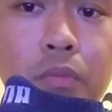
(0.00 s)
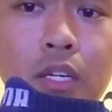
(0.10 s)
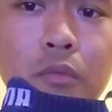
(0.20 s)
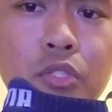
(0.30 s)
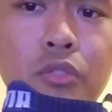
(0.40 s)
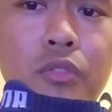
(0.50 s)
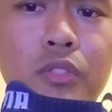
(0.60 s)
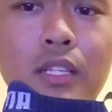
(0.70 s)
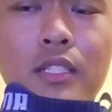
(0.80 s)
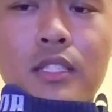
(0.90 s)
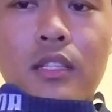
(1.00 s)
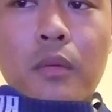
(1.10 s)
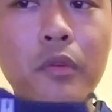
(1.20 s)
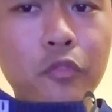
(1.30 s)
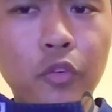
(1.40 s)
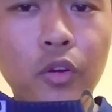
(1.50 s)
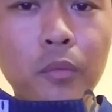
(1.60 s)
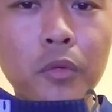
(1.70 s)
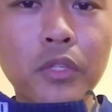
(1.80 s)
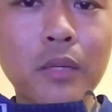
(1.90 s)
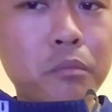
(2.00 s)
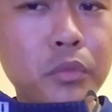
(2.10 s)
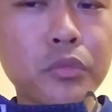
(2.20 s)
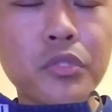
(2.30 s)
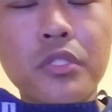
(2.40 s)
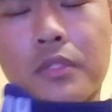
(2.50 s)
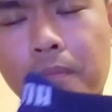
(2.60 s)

bottom sole that's a little bit firmer than Boost.